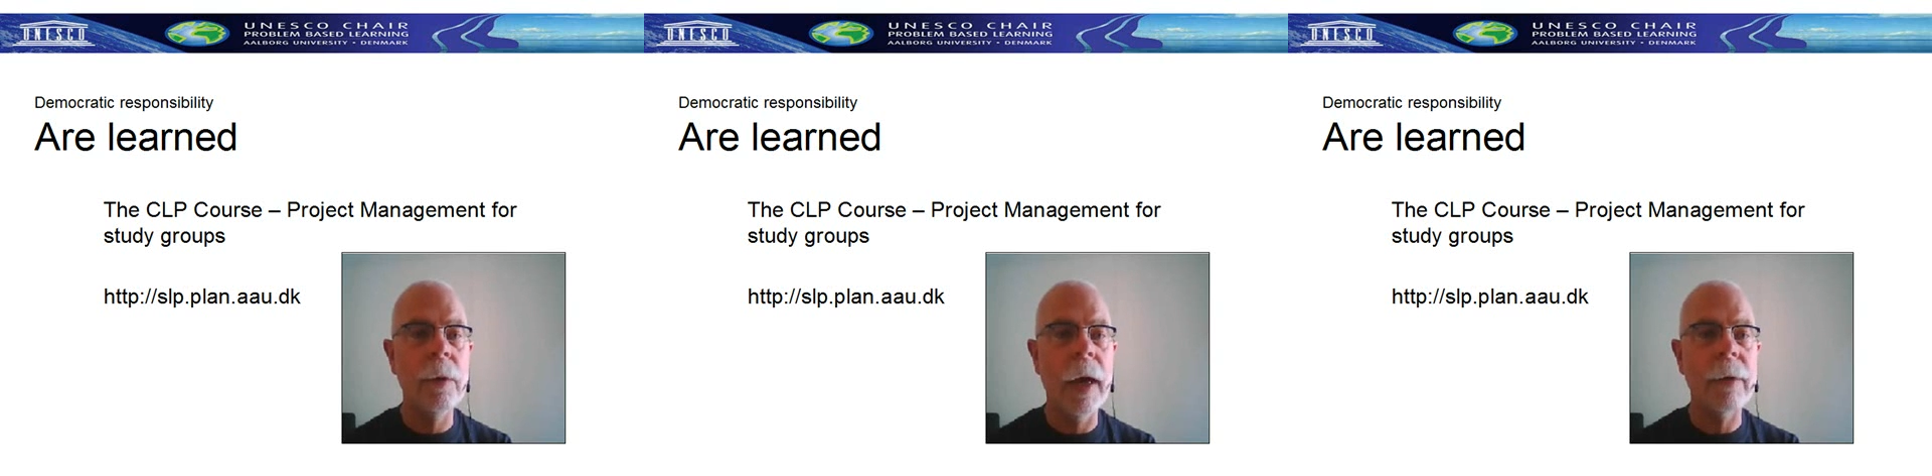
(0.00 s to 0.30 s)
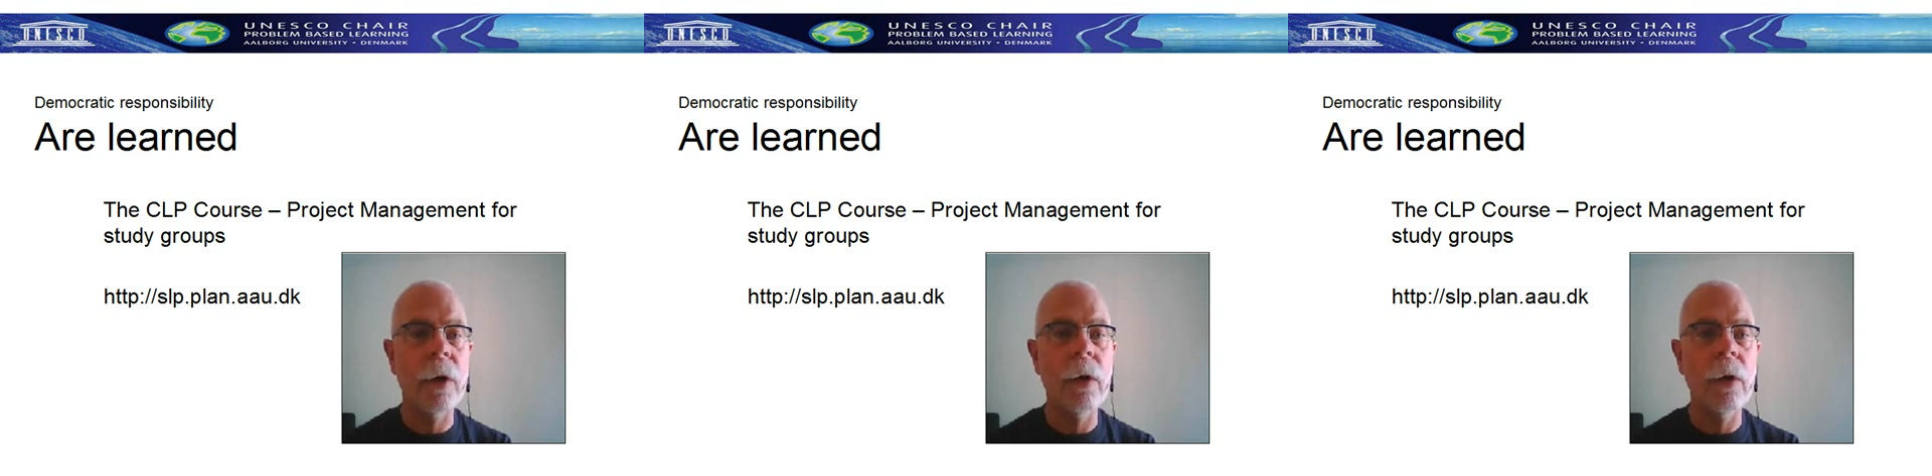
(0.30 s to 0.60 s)
We
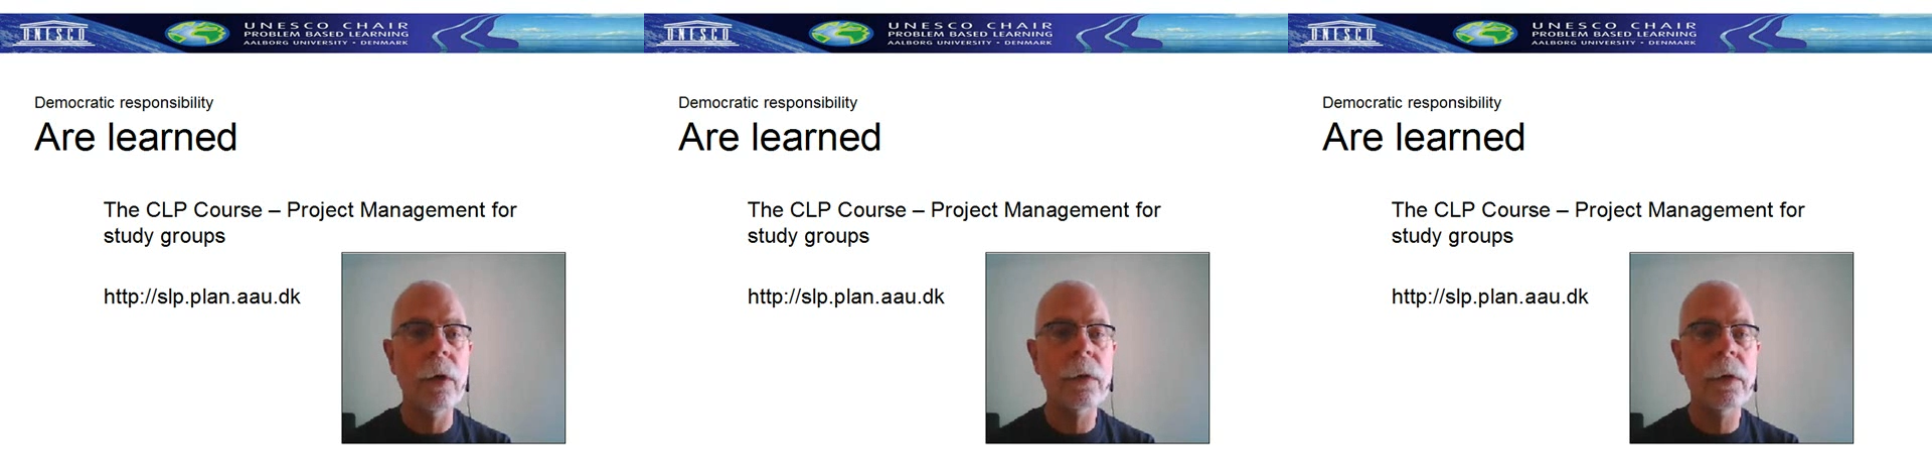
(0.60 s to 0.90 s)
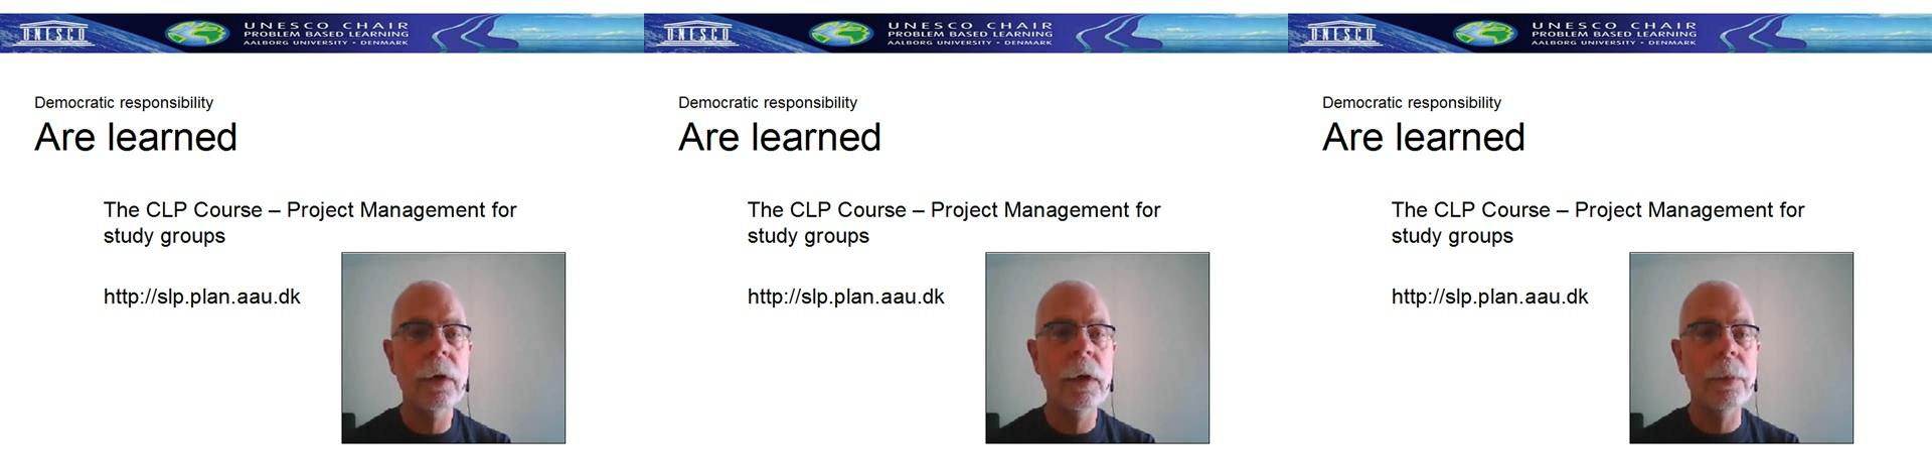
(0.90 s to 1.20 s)
have a course,
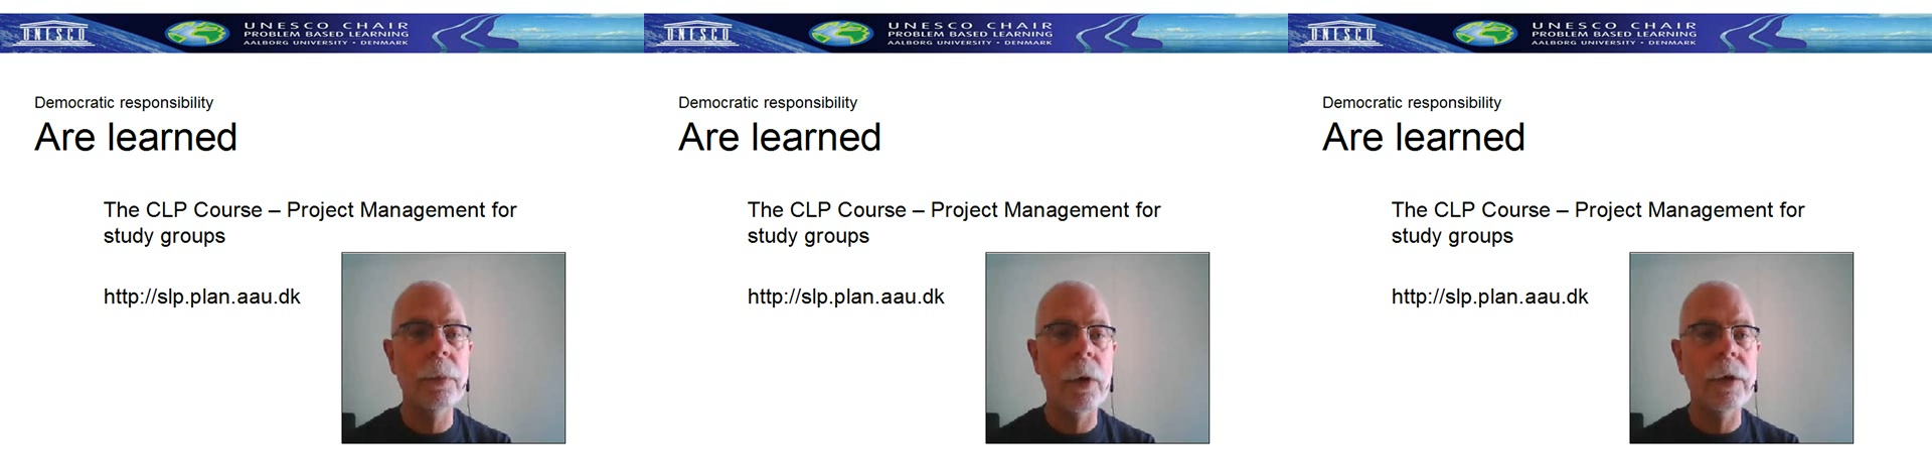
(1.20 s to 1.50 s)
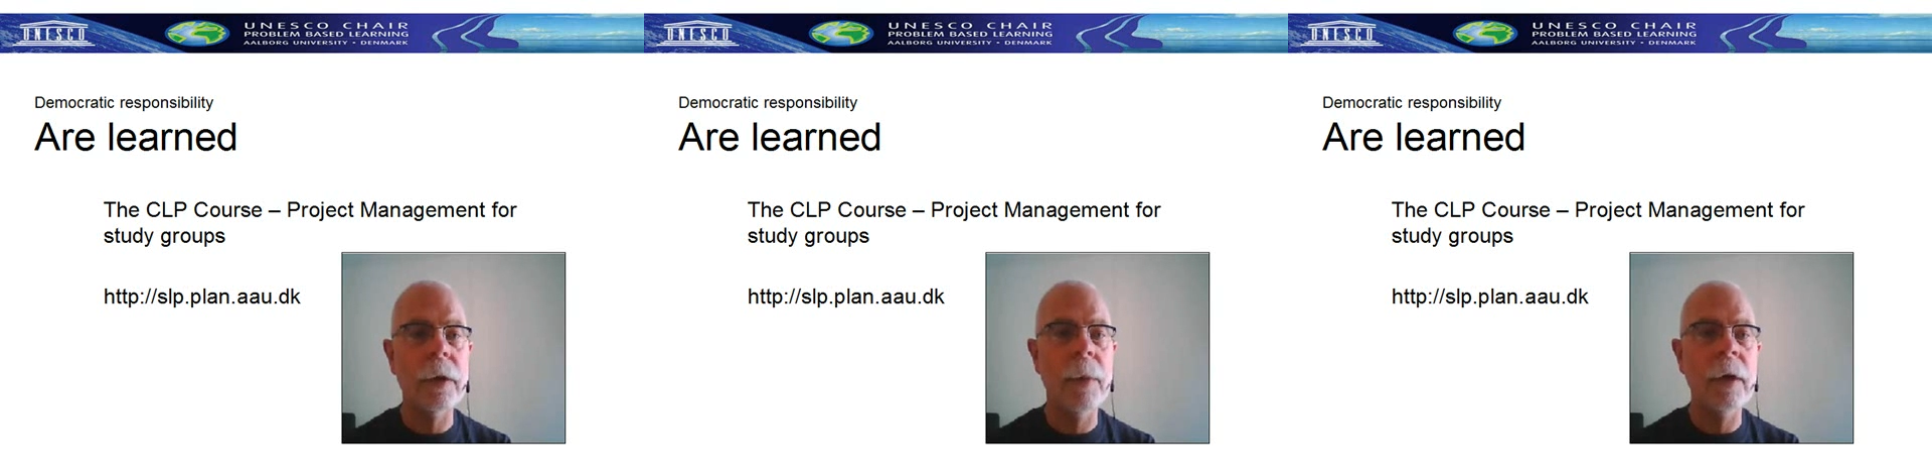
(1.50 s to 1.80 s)

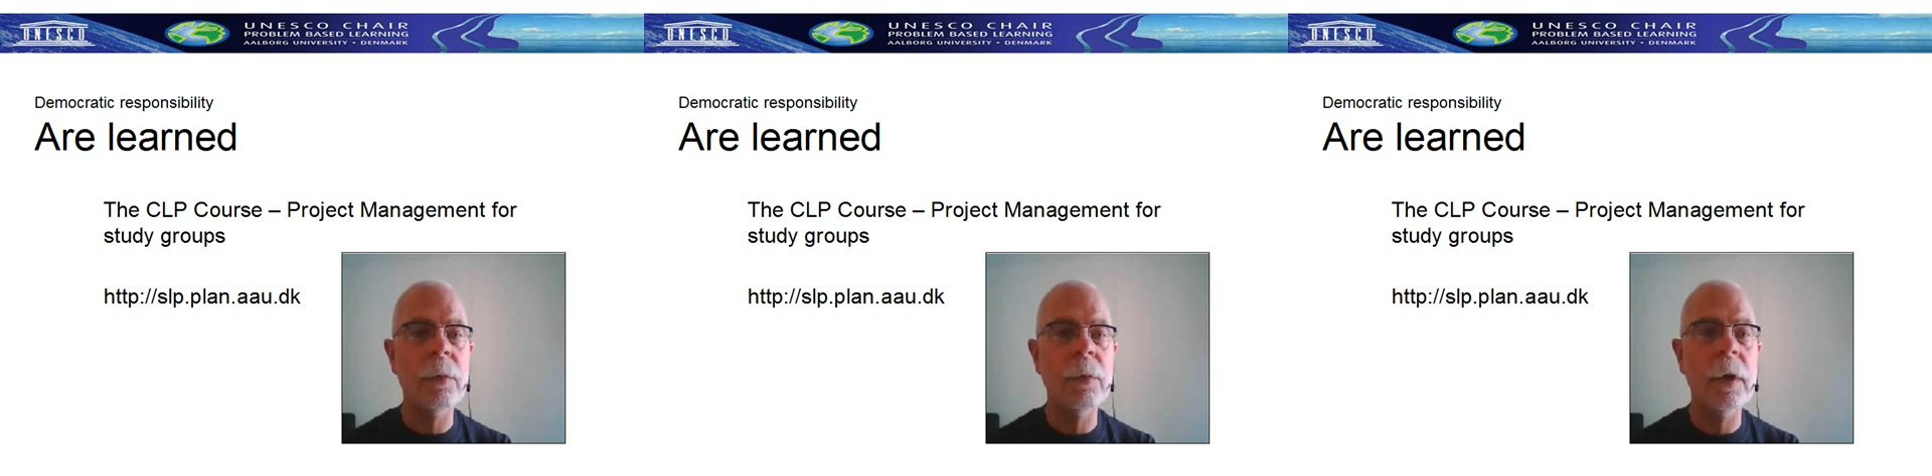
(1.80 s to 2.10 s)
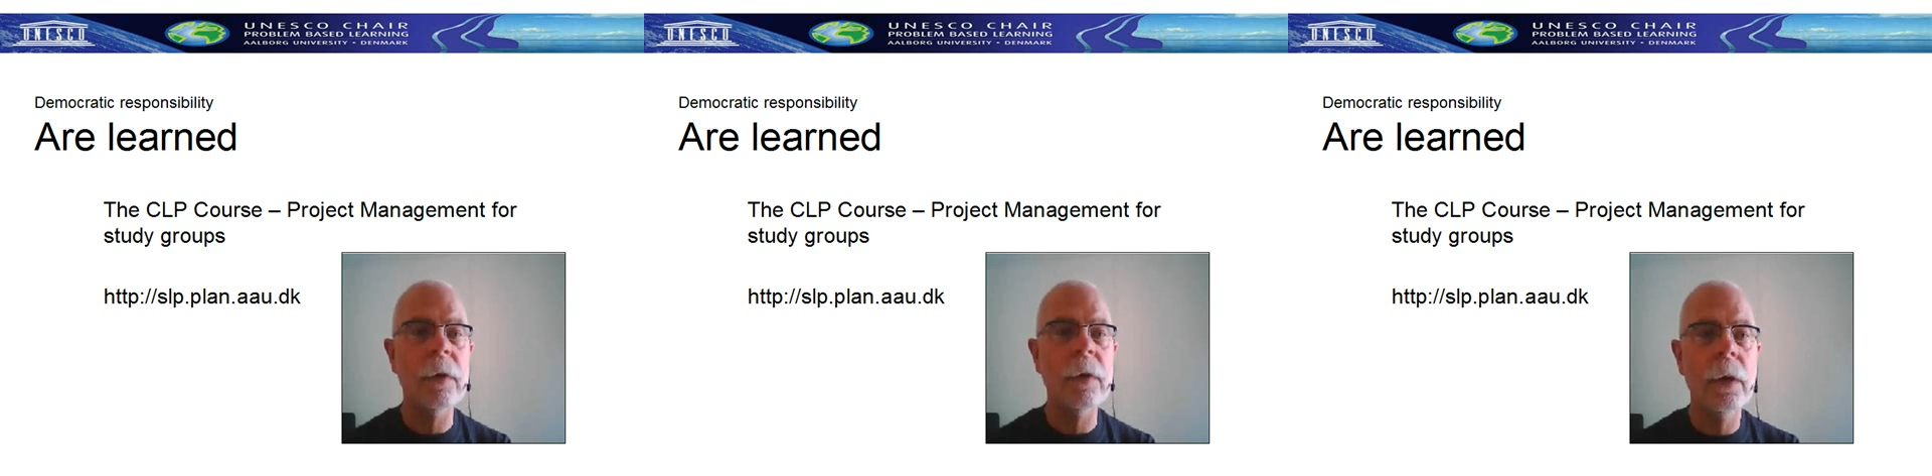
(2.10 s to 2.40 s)
project
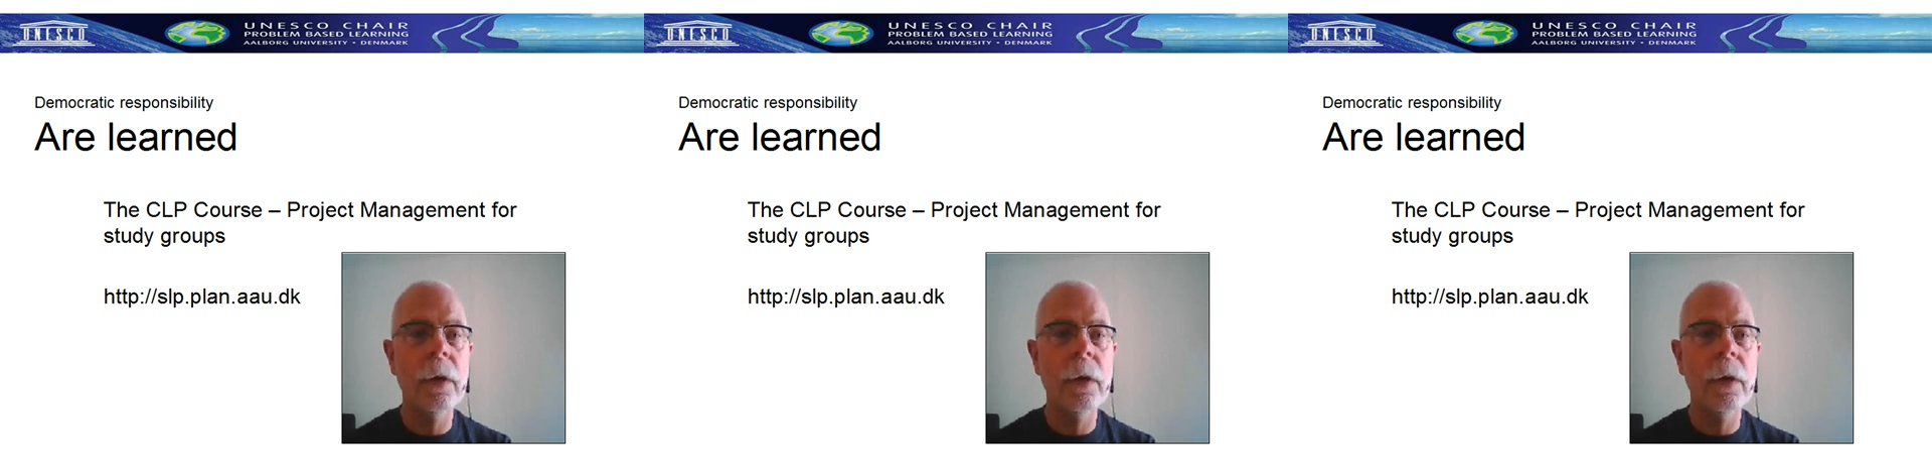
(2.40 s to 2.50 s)
management.